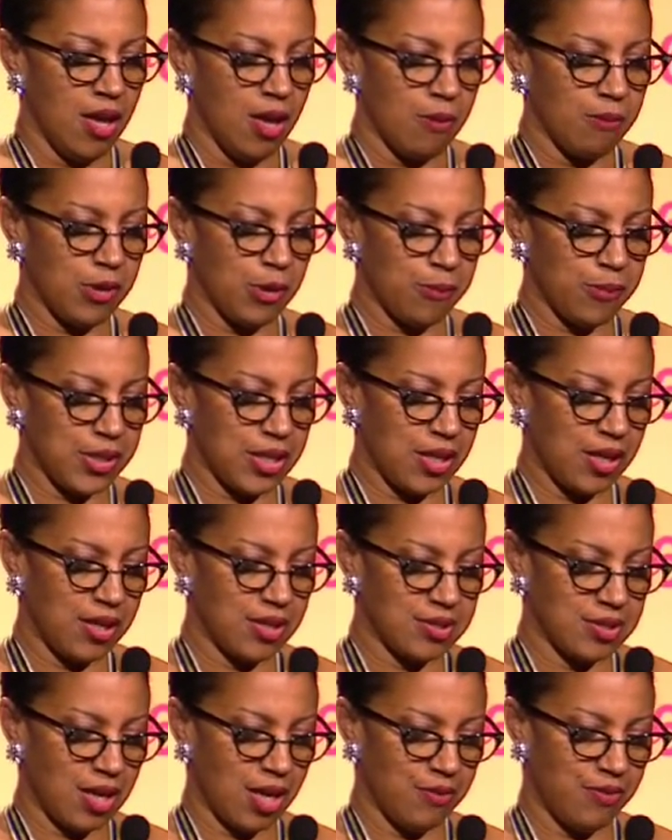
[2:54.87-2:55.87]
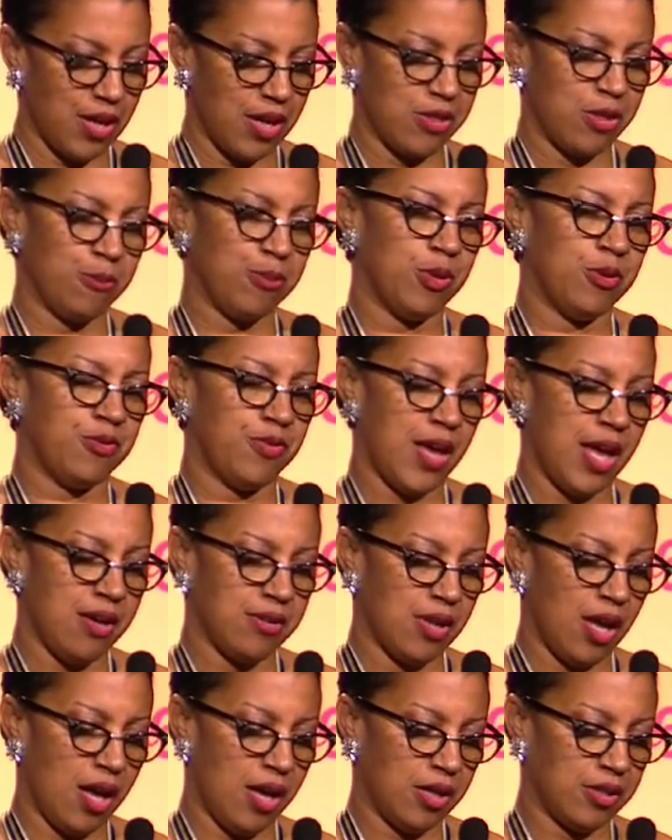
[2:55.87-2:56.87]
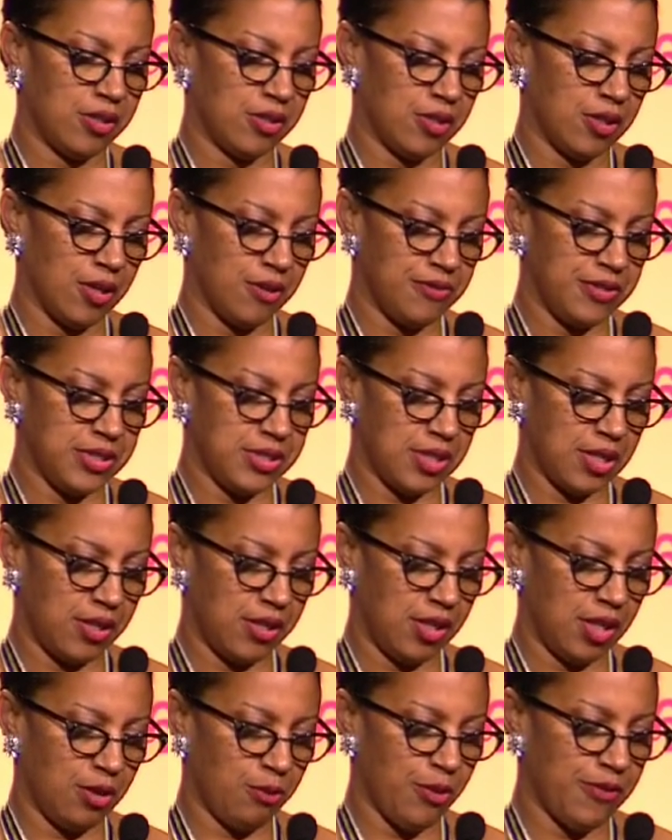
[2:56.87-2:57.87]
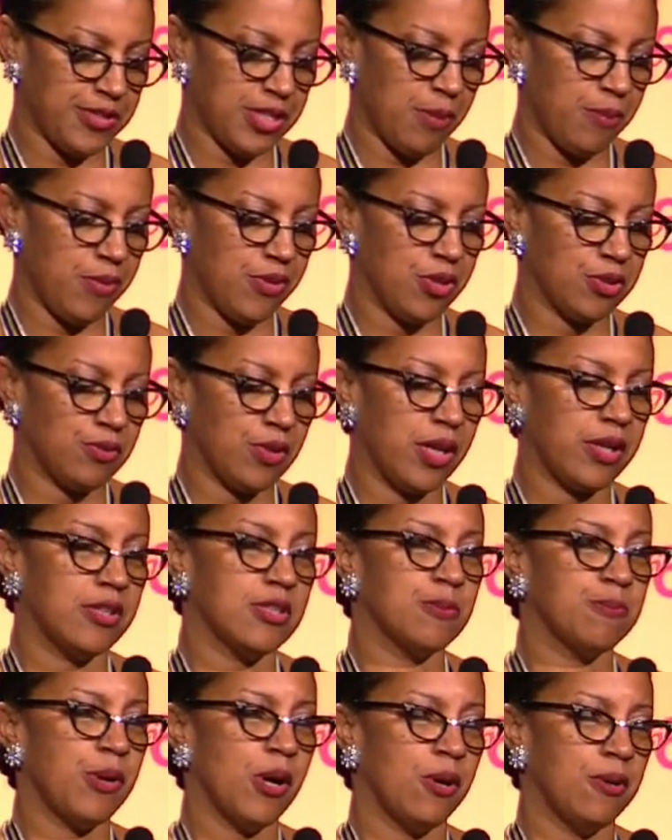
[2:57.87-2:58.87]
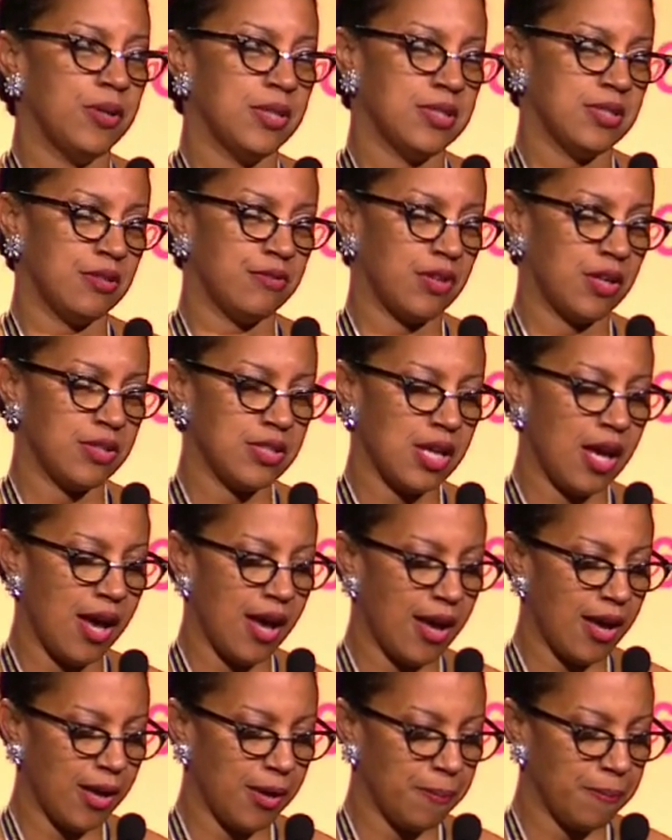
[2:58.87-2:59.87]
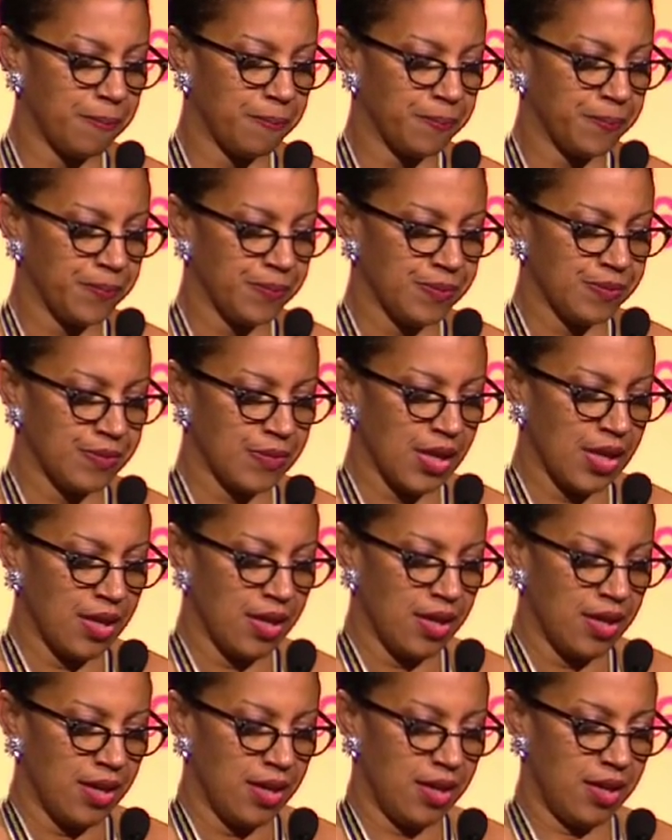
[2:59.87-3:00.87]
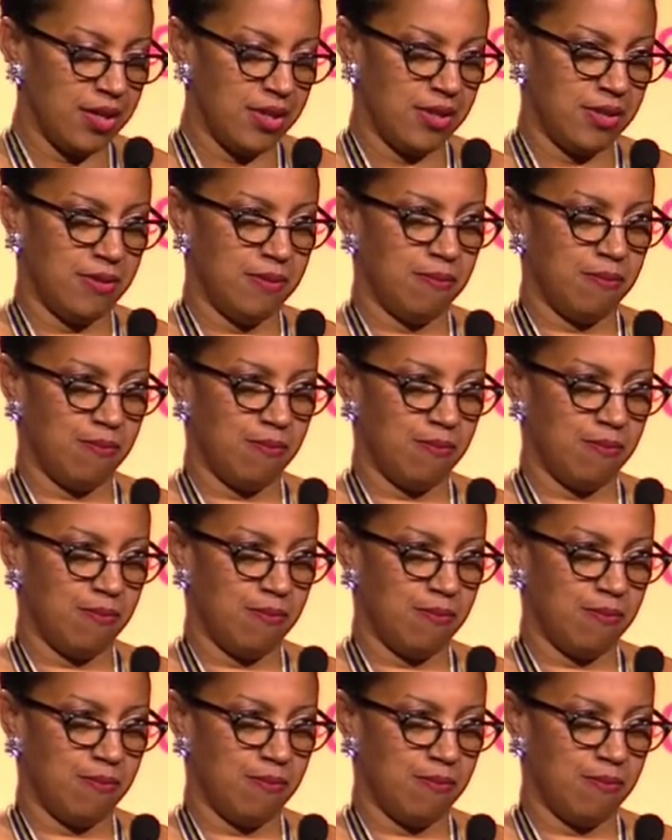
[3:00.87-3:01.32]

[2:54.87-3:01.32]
but because I've had the profound honor of studying with some of the greatest poets of our time. In